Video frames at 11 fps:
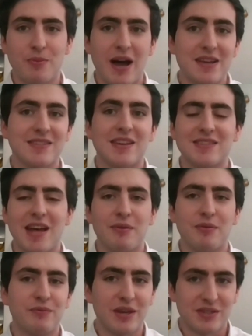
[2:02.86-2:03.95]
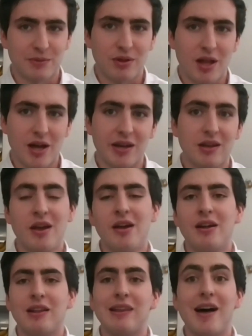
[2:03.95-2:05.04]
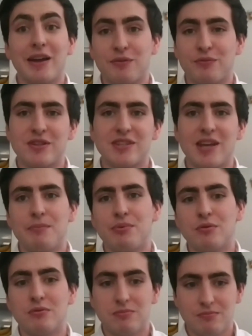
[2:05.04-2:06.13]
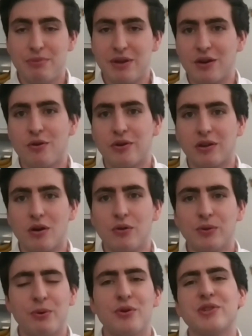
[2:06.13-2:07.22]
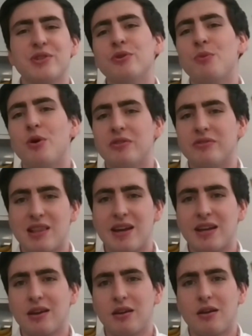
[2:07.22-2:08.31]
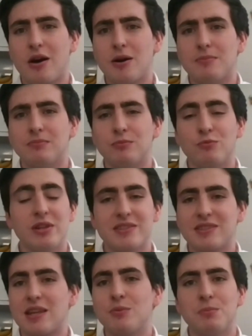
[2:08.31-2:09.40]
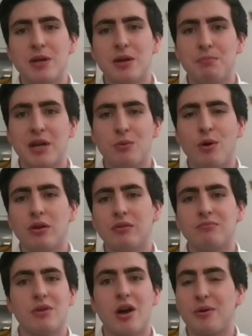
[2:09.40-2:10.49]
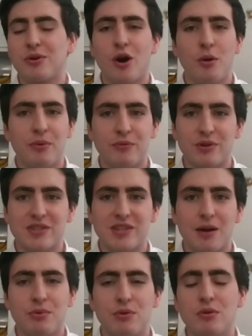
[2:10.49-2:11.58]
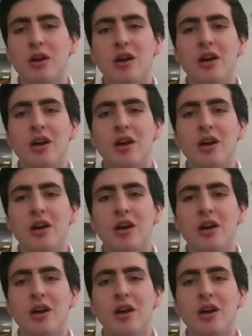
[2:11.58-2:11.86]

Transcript: assets that have a fixed supply, like, for example, Bitcoin and gold, but also other ones like real estate would be a big one, copper, for example.